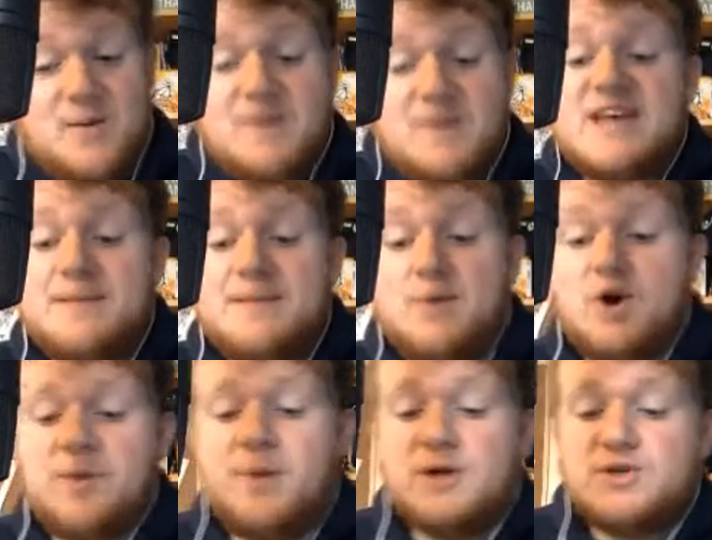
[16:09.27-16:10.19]
We have 10
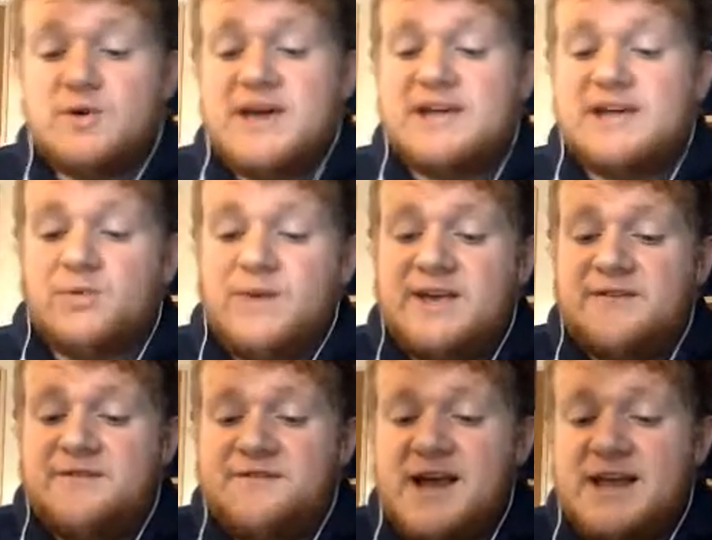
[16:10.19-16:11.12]
Pokeballs. Okay, so we
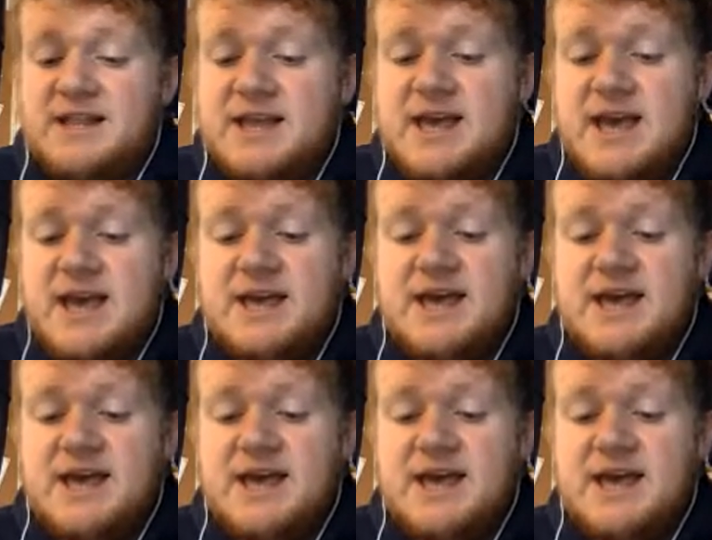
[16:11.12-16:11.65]
can finally